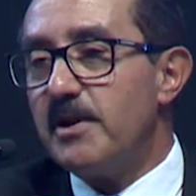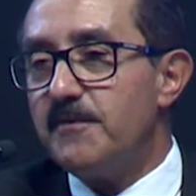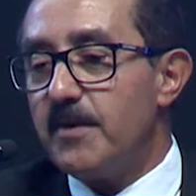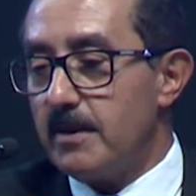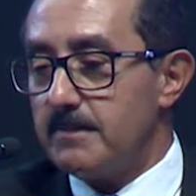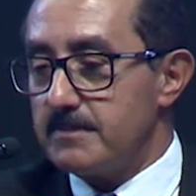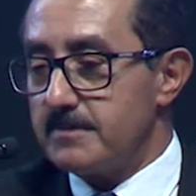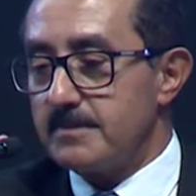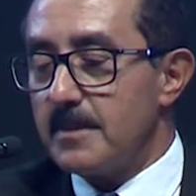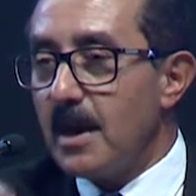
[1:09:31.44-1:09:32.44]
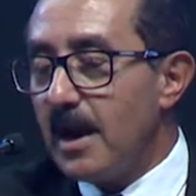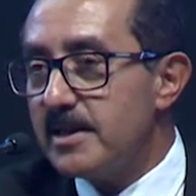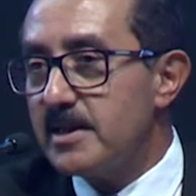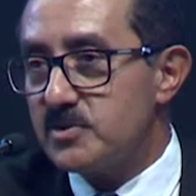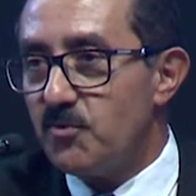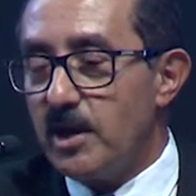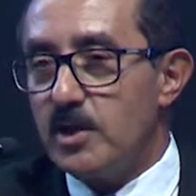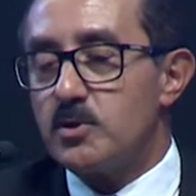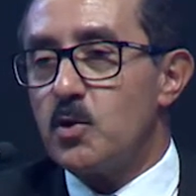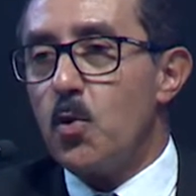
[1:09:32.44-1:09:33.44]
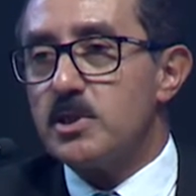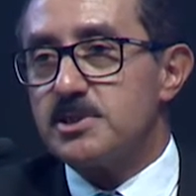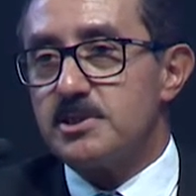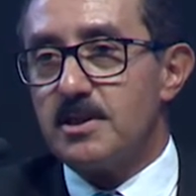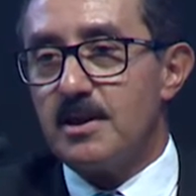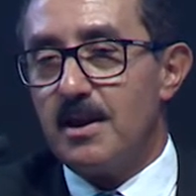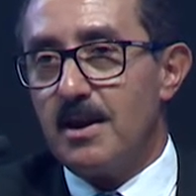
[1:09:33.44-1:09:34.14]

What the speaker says: fair, I think it's a very good question.